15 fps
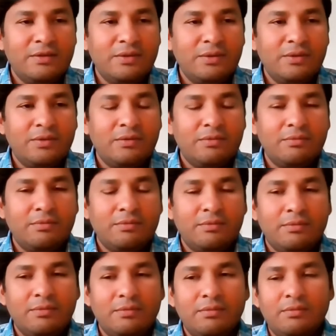So
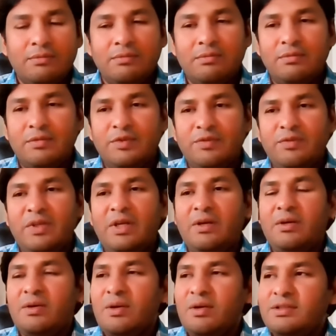we
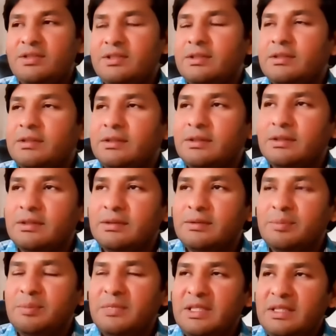are not
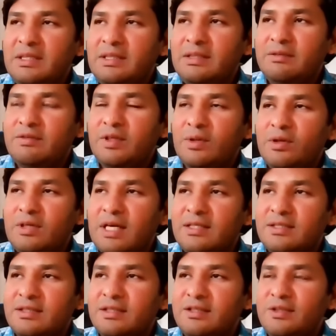
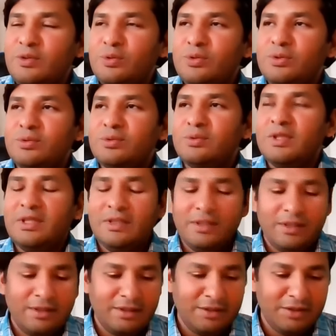asking you to
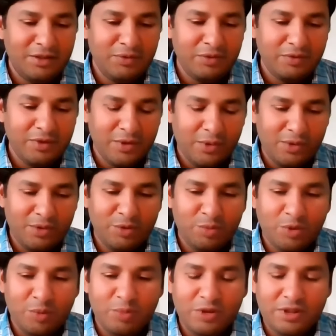give away all
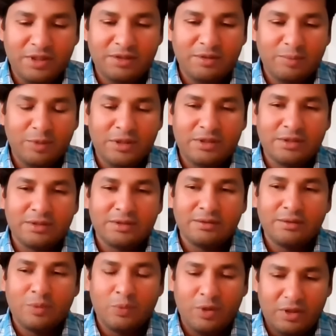your property, but
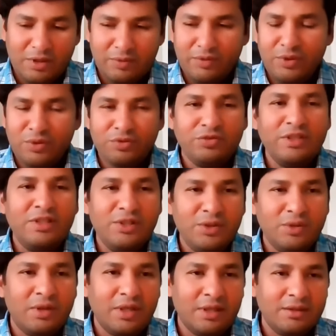whatever you feel
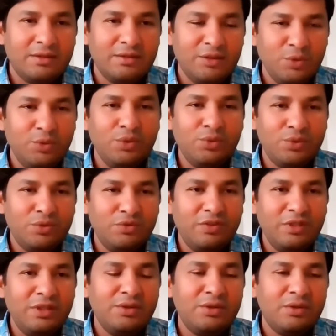in your heart, you should
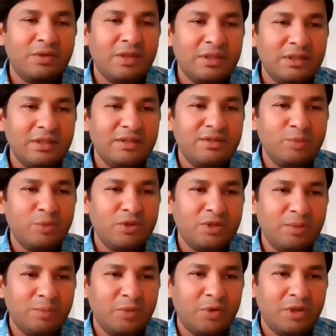feel in your heart, that is
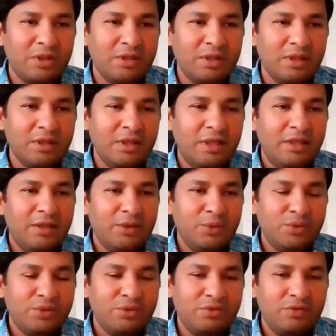most important thing.
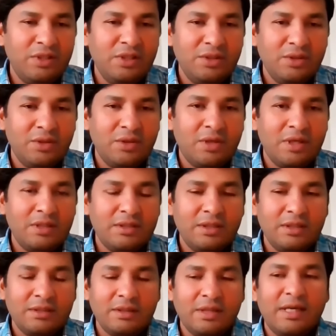You should feel in your heart
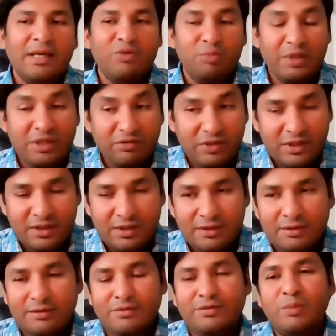that I have
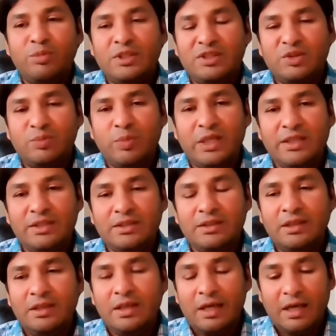benefited from this
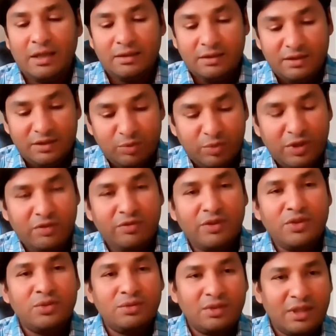place, and this
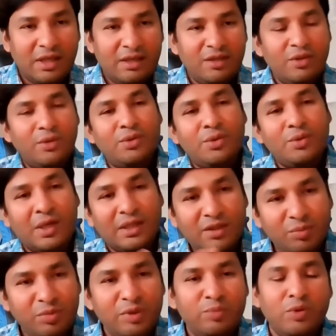benefit should carry on to
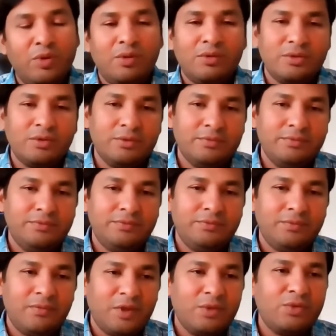other people also.
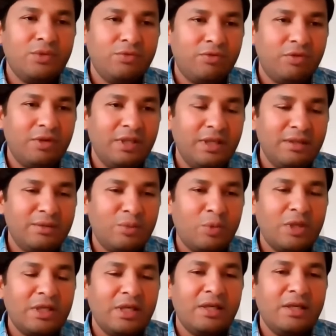So for that,
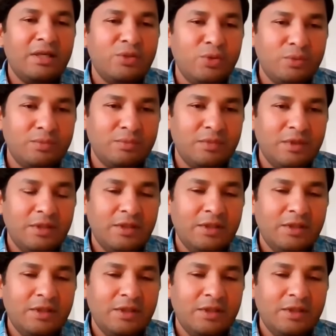what can I do?